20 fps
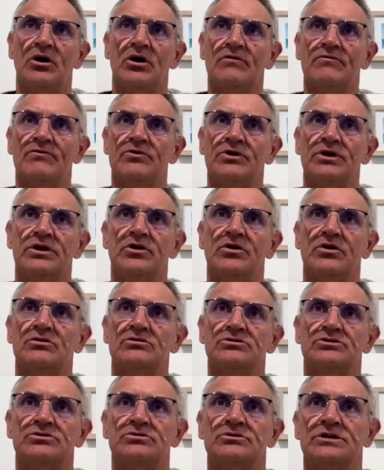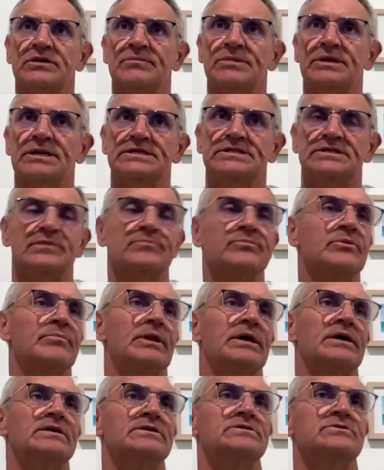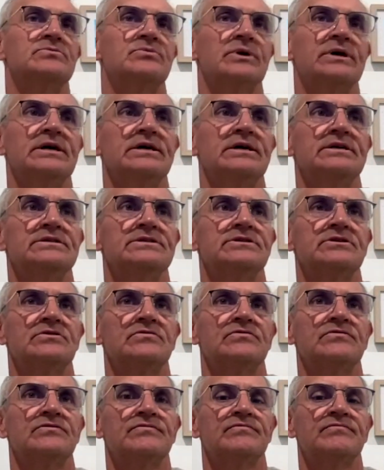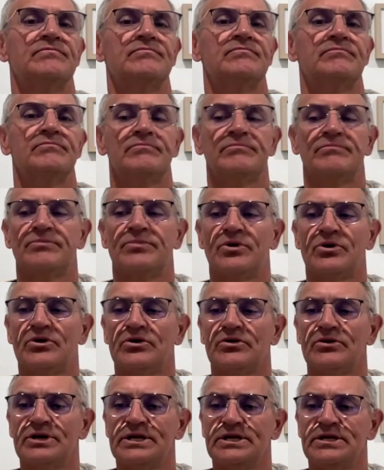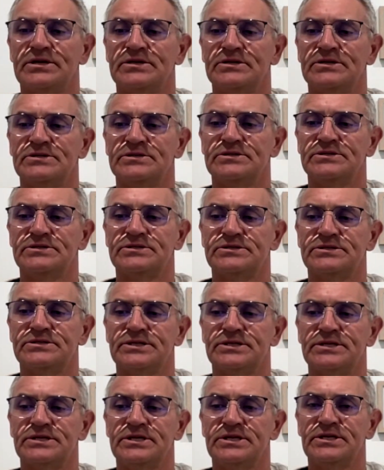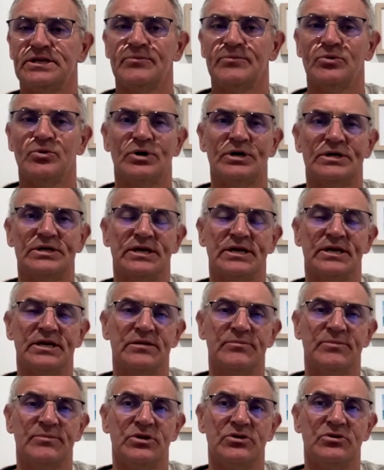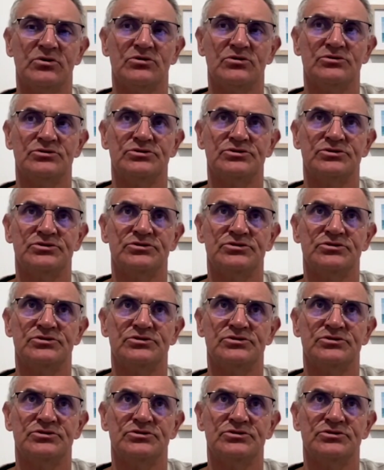already gone to a completely separate place where self priority is the number one key, because